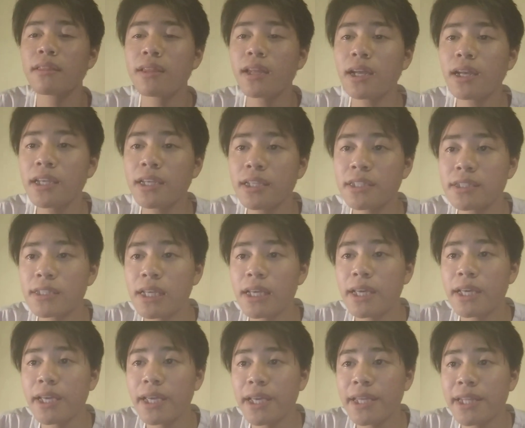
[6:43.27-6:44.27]
That is
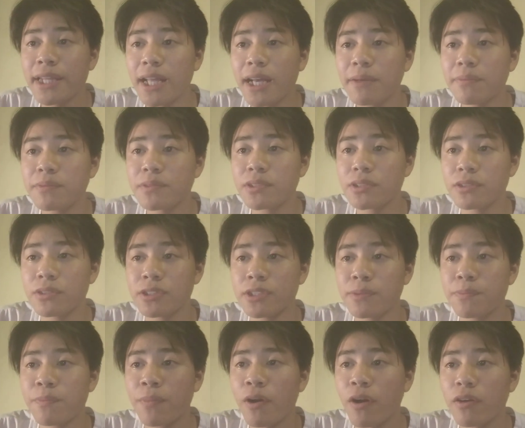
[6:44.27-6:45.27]
enough to
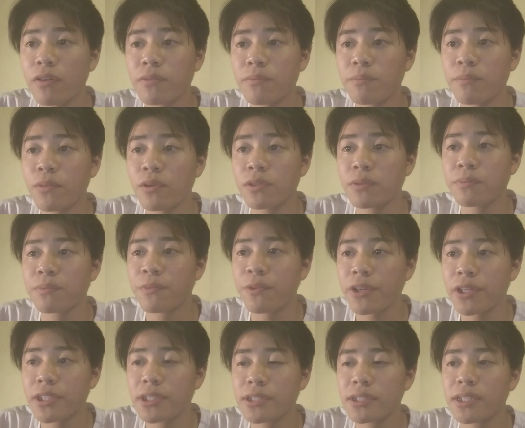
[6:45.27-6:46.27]
support both
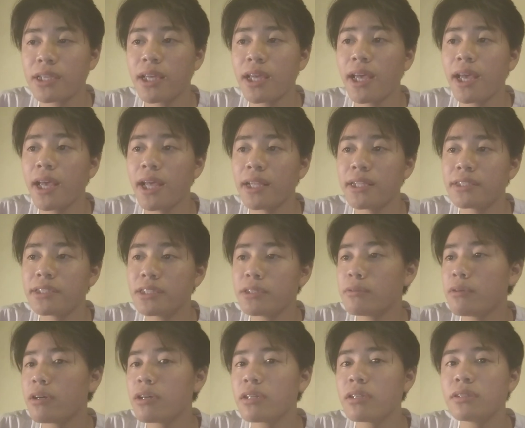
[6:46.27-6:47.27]
bricks, and
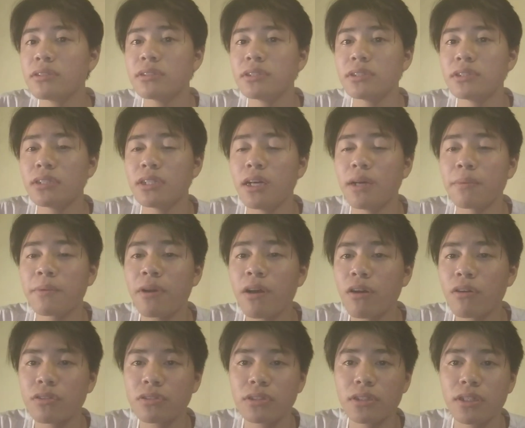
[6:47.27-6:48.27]
so on. Of
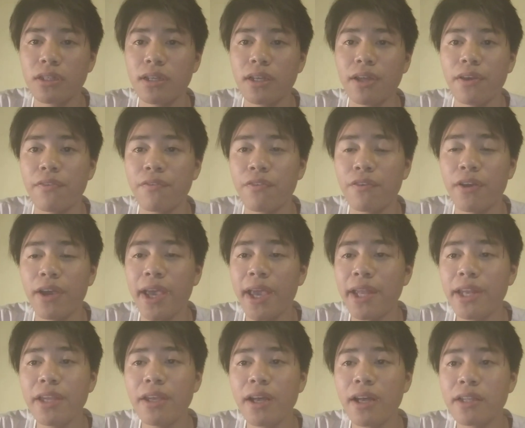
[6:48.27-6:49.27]
course, for
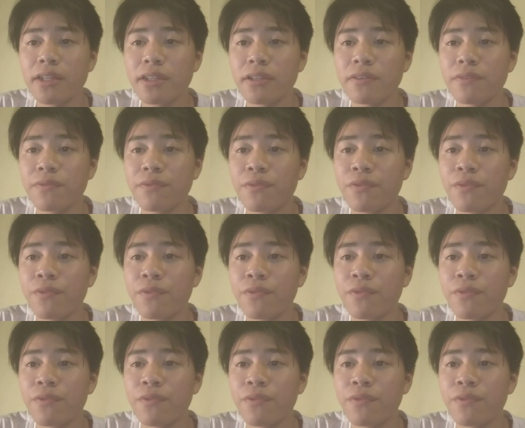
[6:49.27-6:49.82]
any other